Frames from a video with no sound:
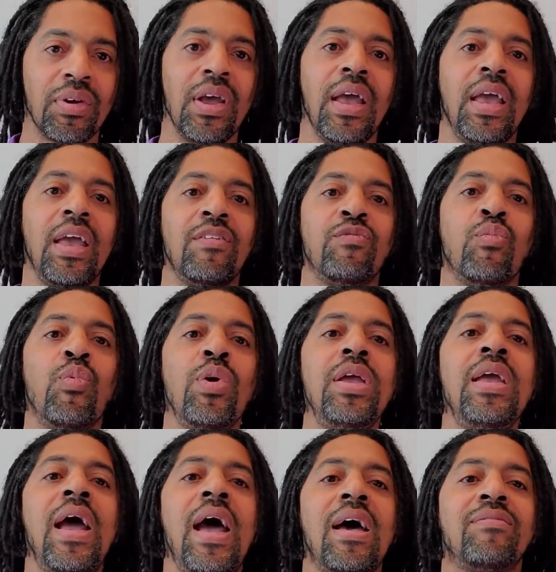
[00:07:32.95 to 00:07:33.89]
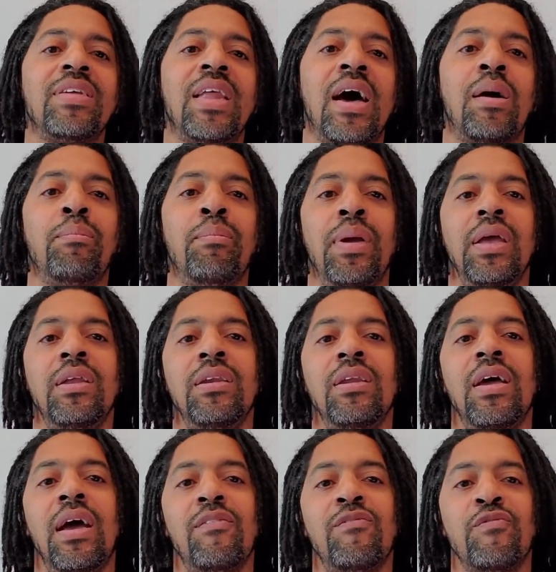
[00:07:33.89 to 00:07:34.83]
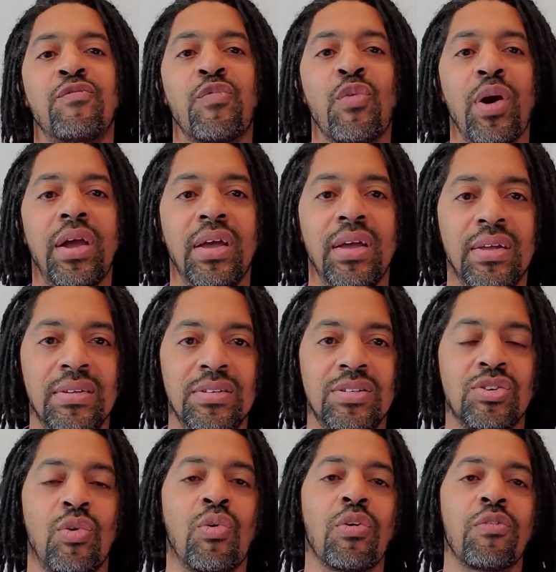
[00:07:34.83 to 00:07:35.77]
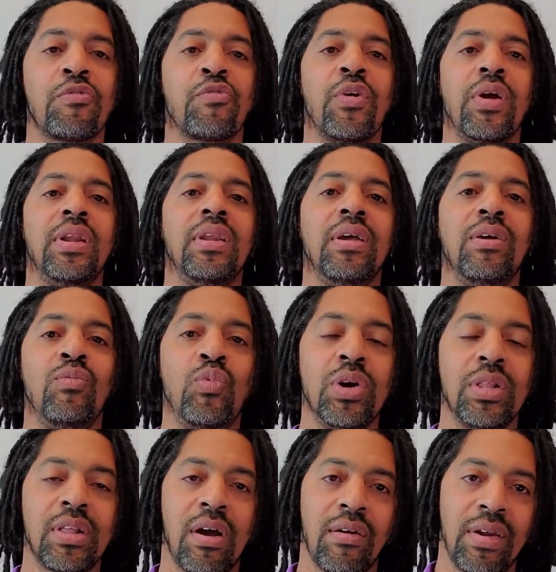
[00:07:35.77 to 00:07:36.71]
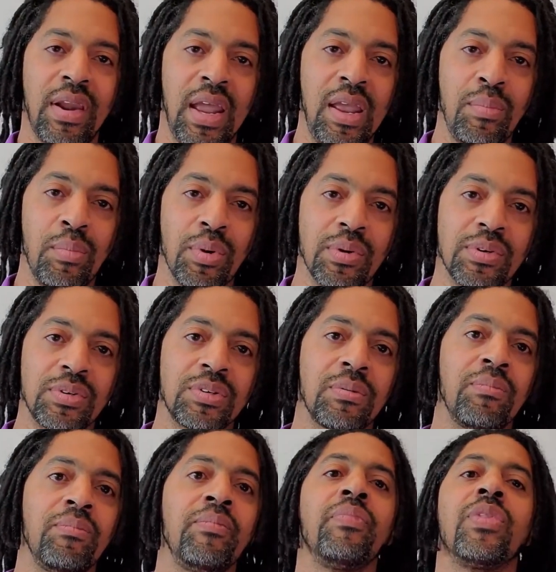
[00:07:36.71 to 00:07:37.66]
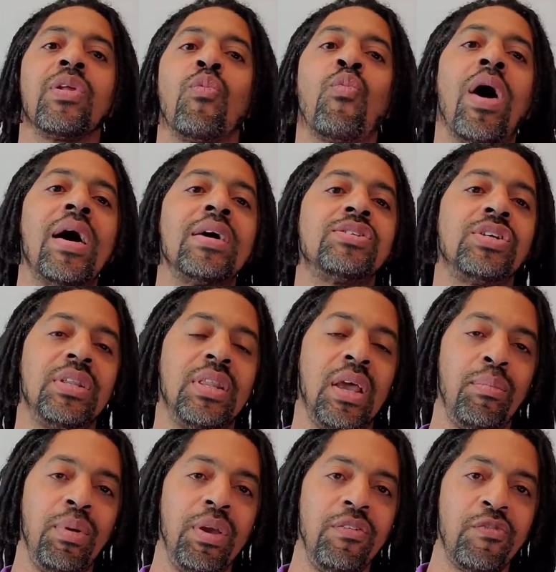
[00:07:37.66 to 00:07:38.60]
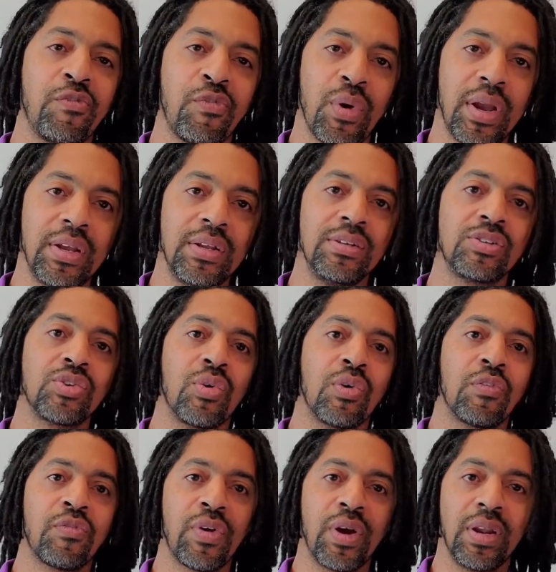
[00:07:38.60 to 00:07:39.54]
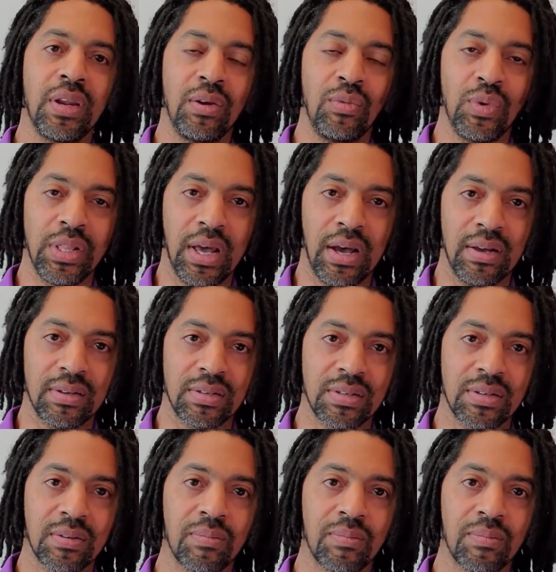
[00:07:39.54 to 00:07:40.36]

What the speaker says: If we have not been friends or friendly with our neighbors, why should they be friends or friendly with us?